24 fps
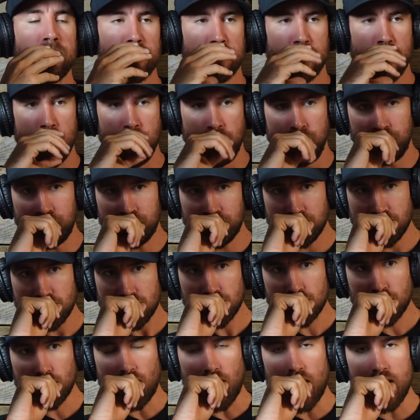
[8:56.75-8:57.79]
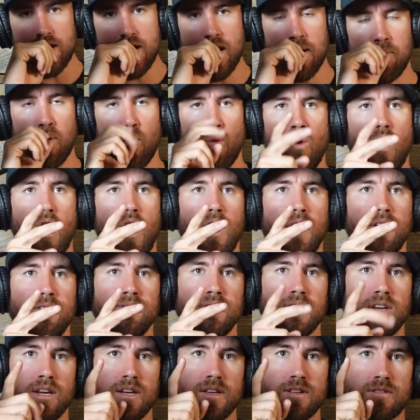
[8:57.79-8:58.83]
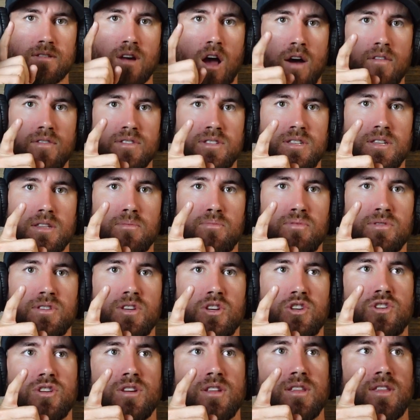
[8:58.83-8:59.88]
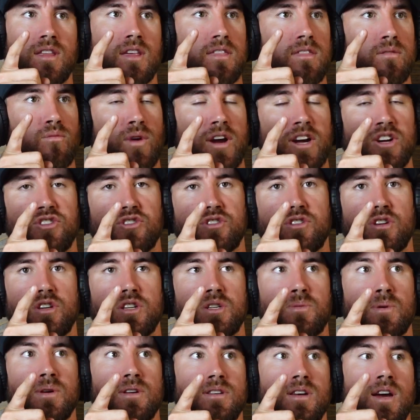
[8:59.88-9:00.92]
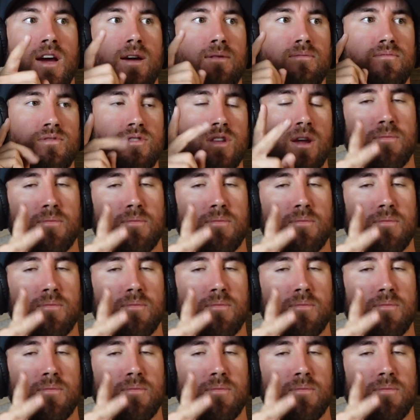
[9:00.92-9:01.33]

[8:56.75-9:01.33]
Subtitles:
So number 1 is obviously the position and the ranges that you spend time.